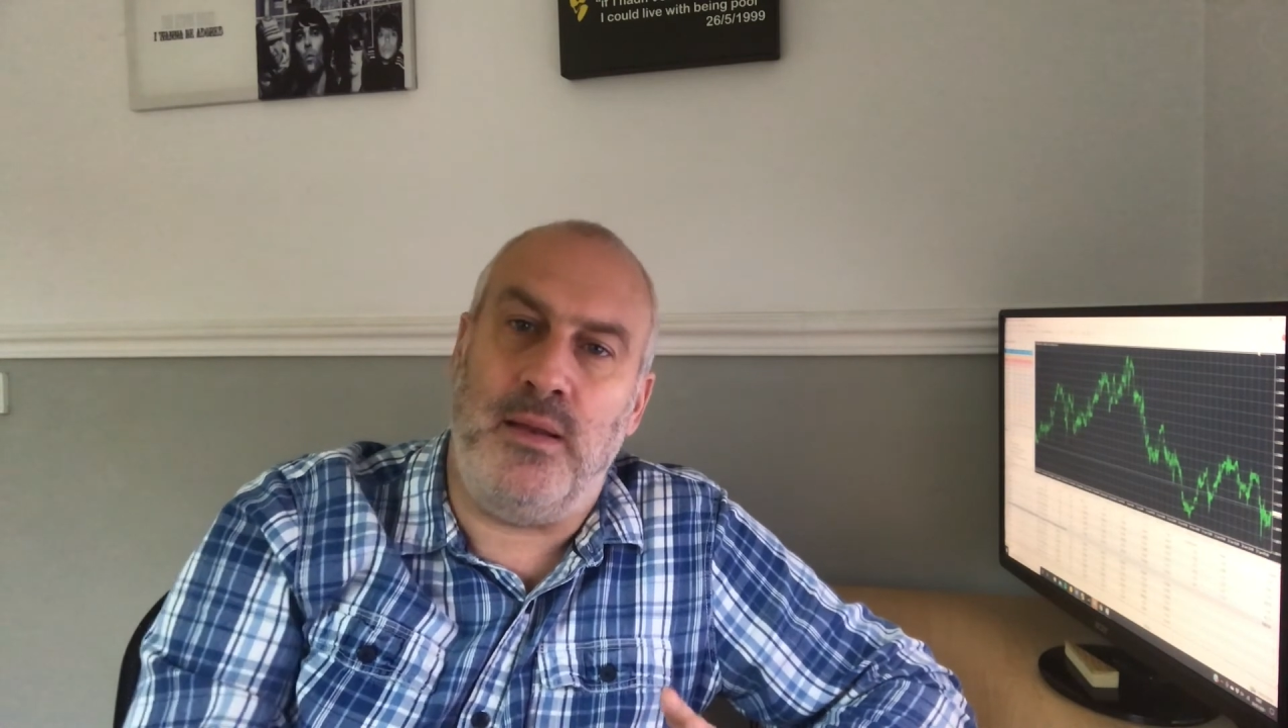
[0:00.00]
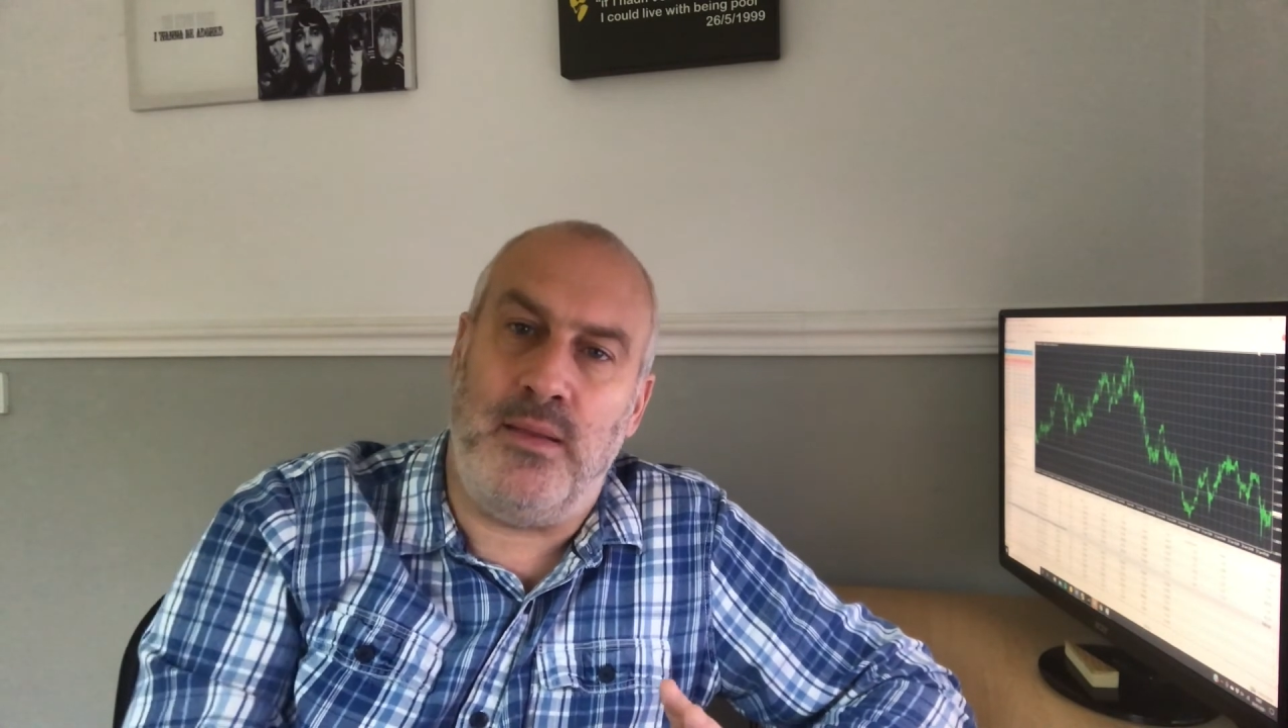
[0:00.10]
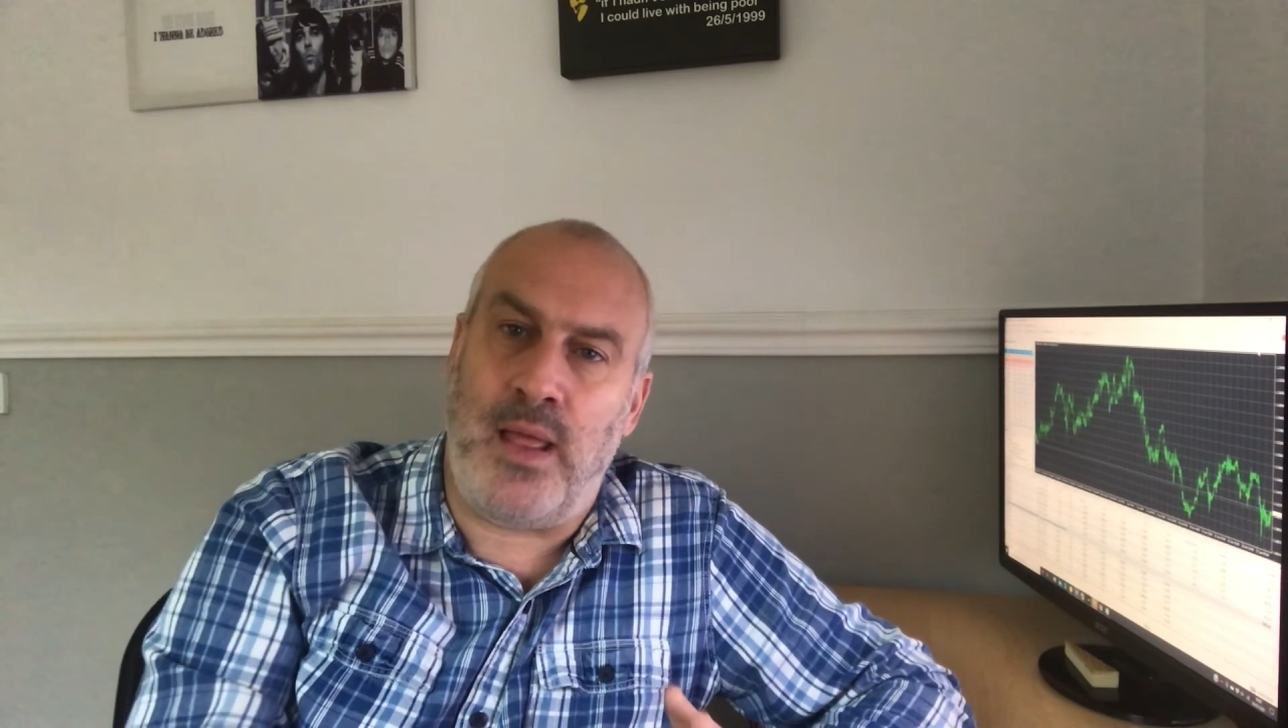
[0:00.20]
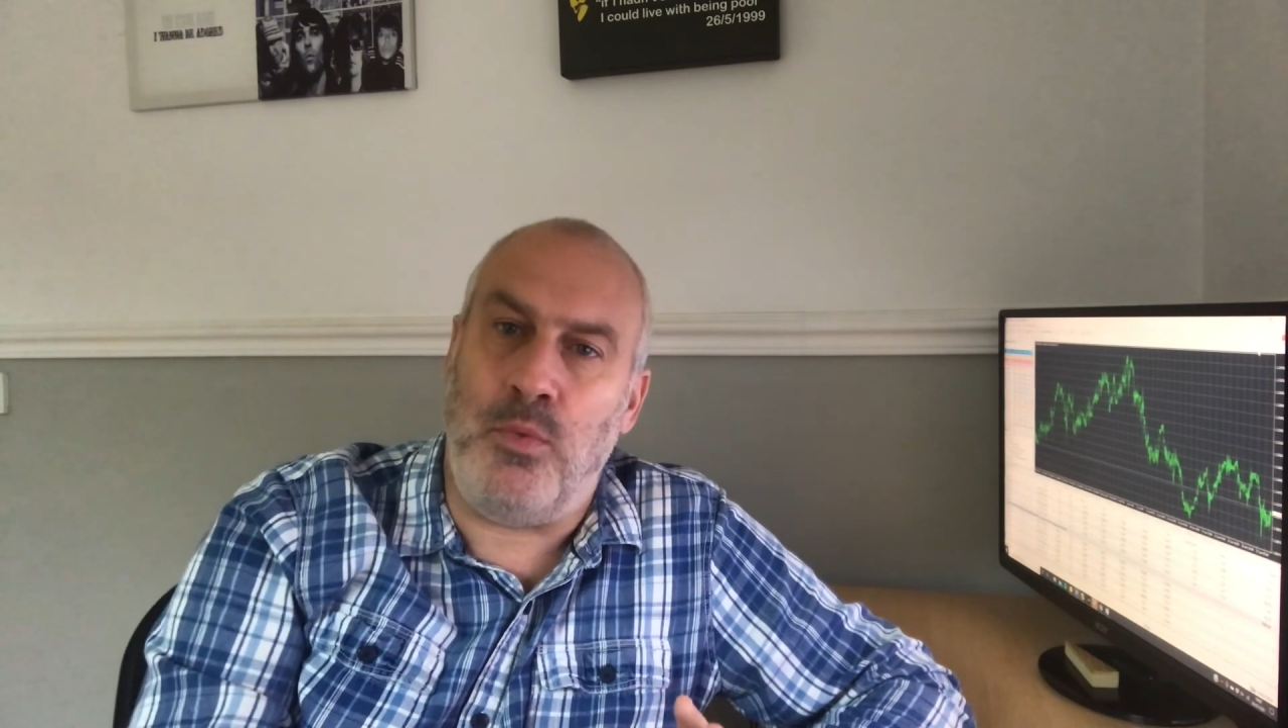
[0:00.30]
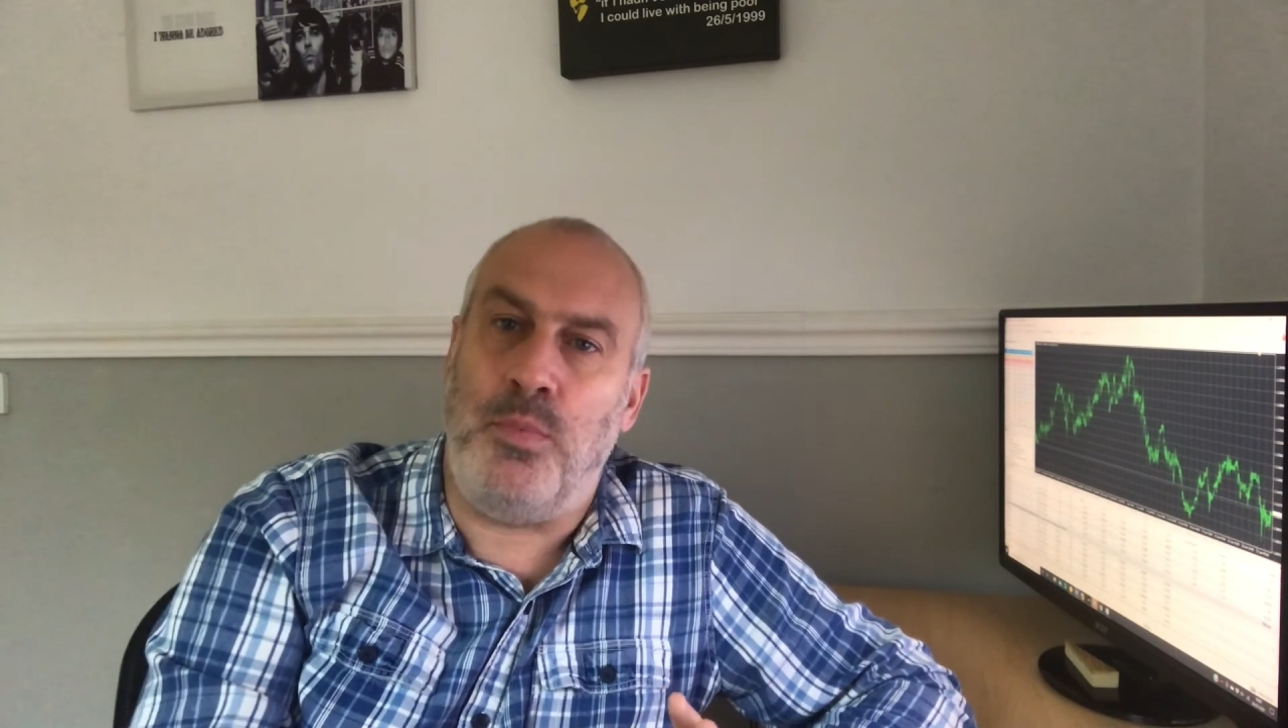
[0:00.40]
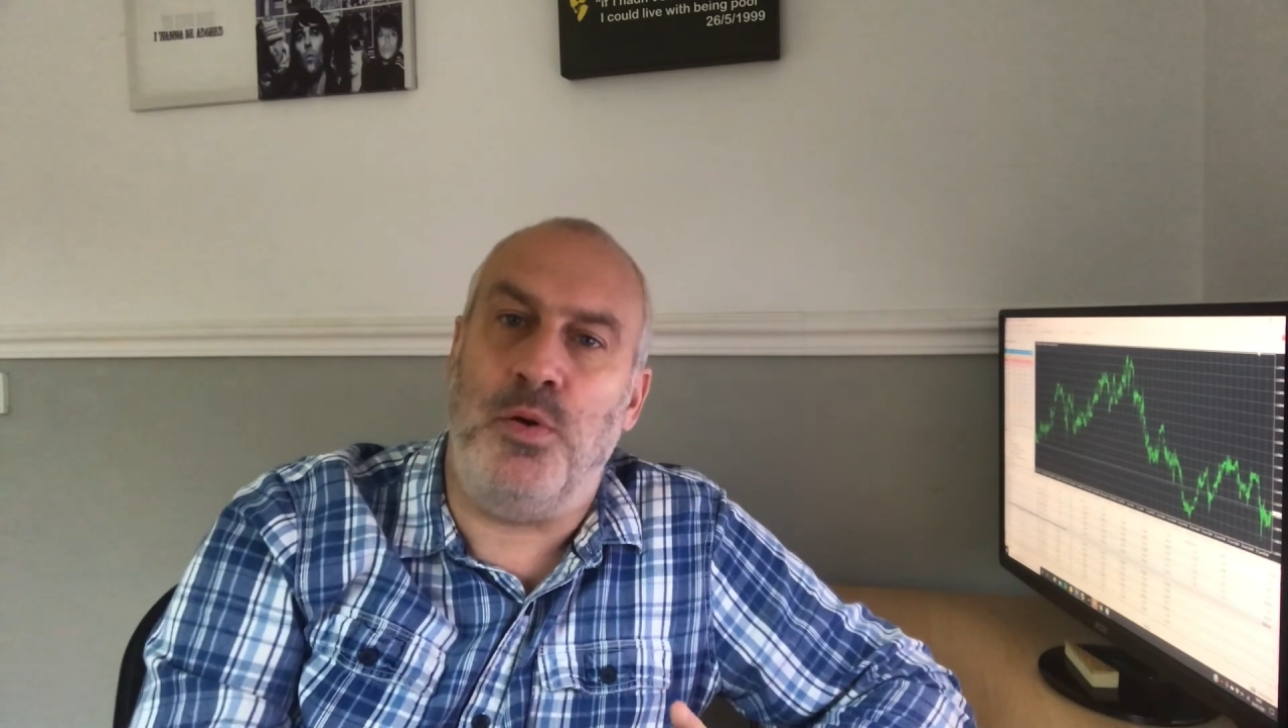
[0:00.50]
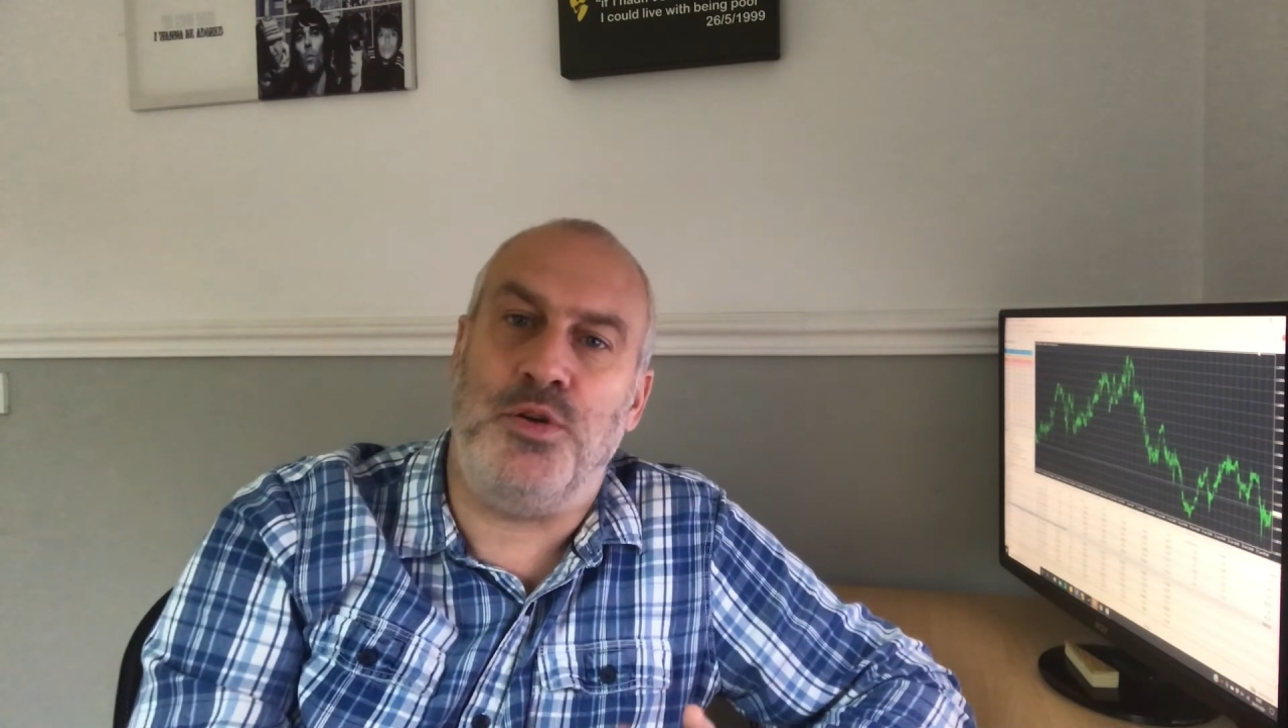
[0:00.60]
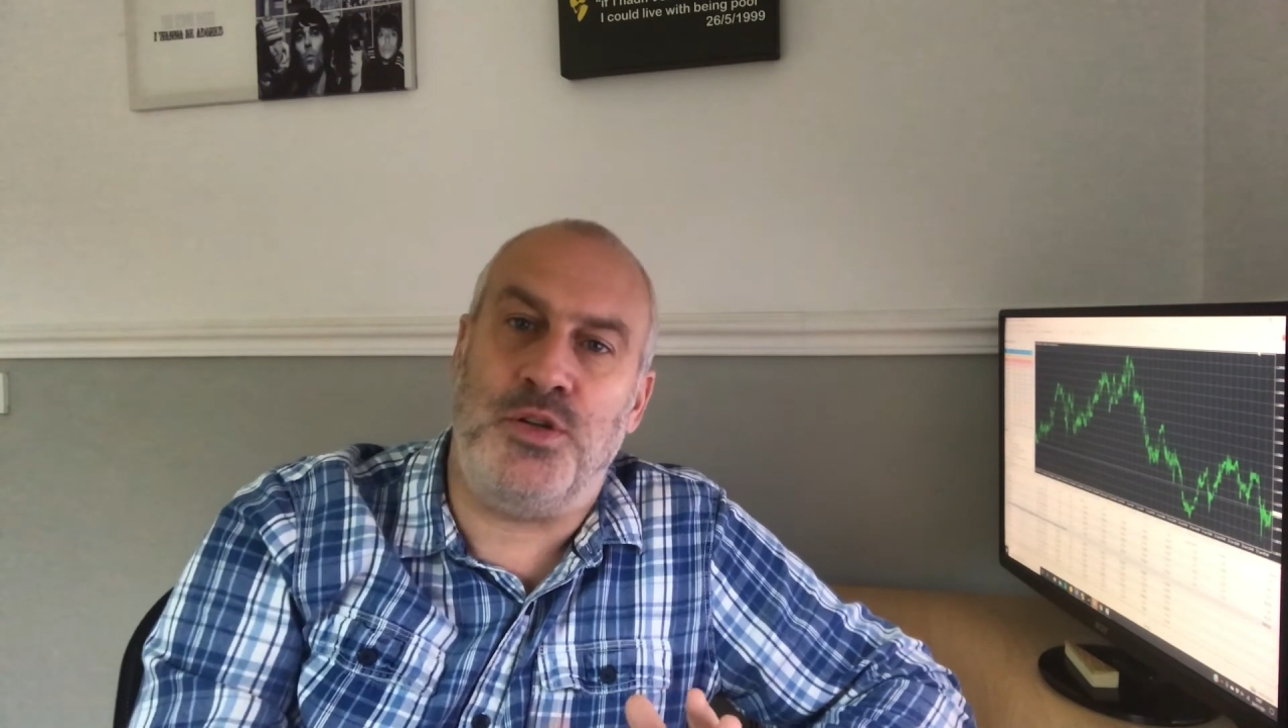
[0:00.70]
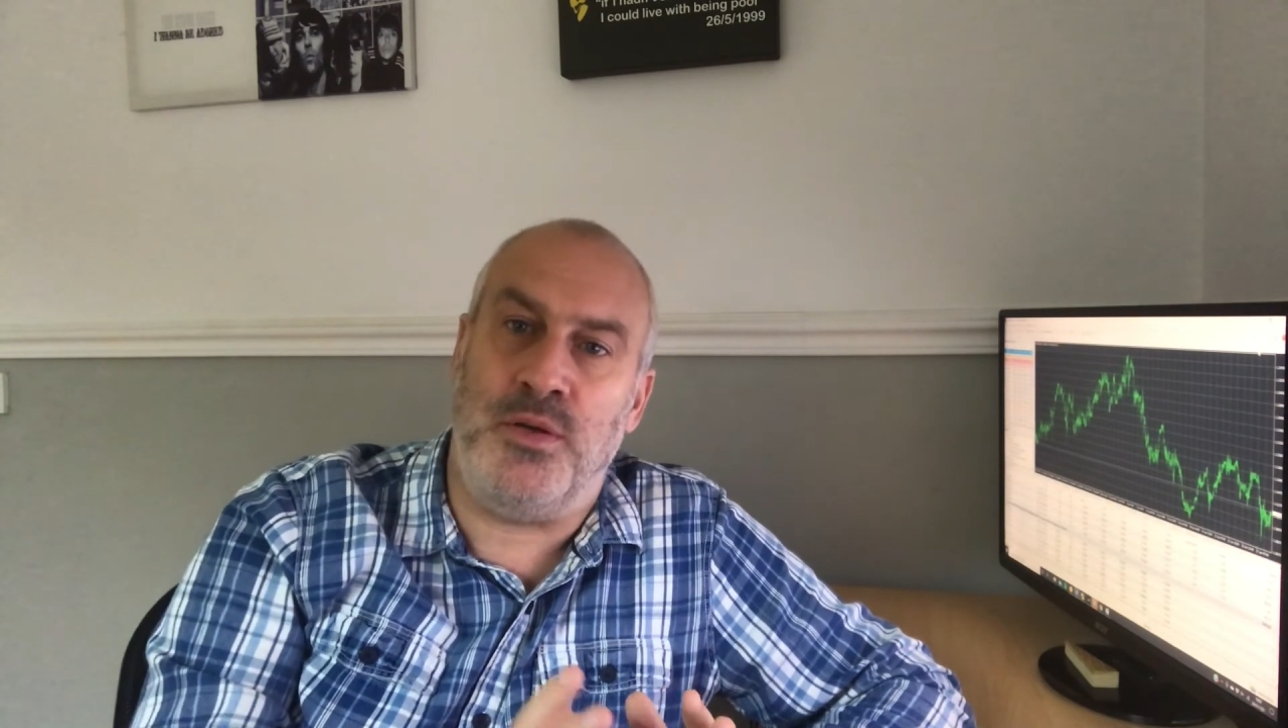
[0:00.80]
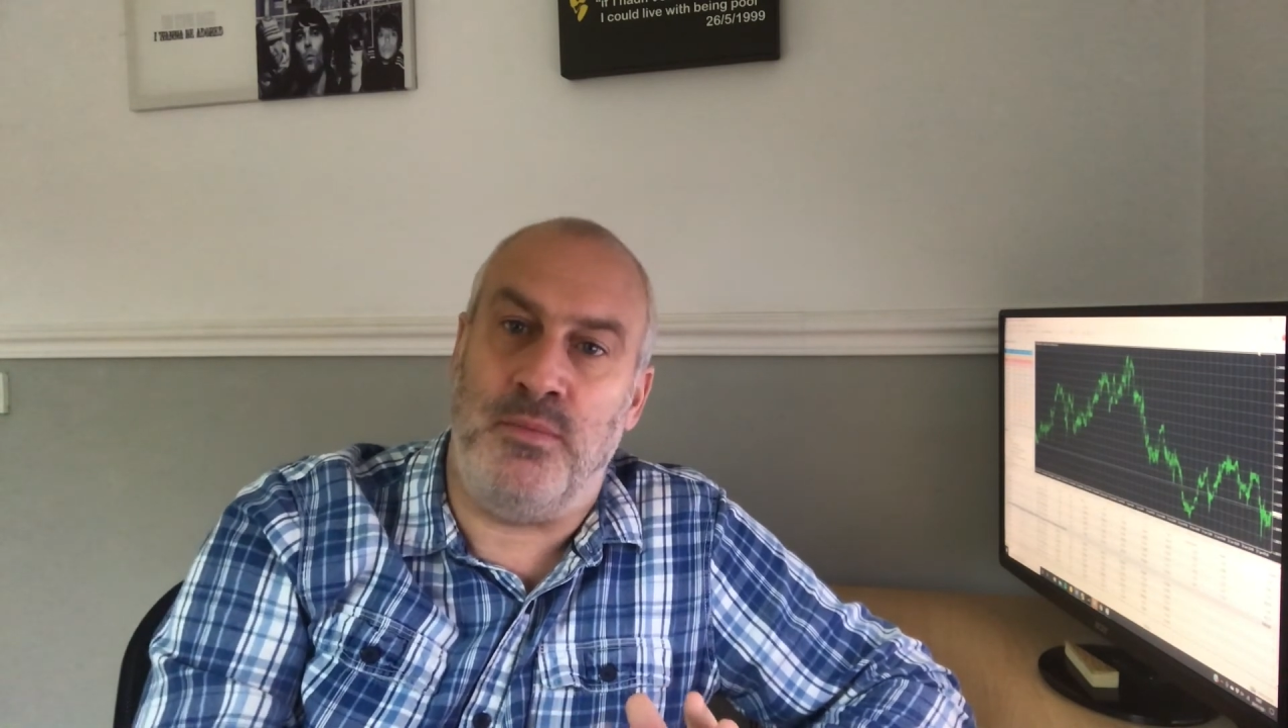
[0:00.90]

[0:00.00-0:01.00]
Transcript: they will push